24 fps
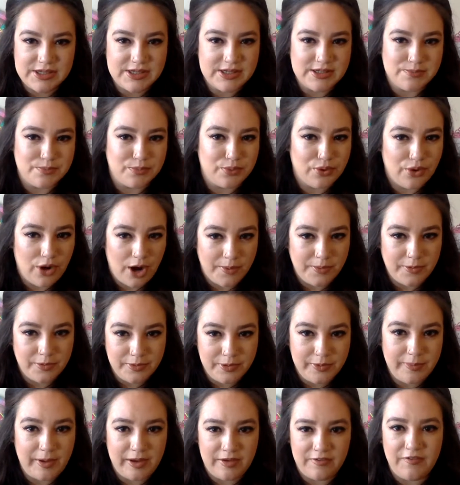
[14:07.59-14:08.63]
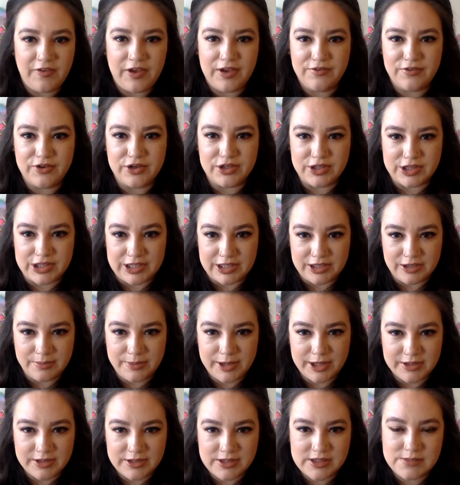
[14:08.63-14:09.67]
is probably my favorite thing
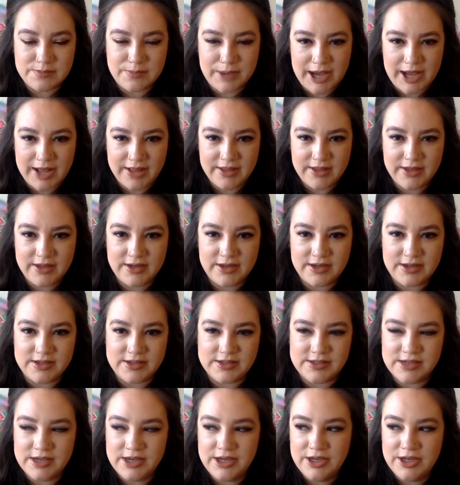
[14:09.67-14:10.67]
about this palette is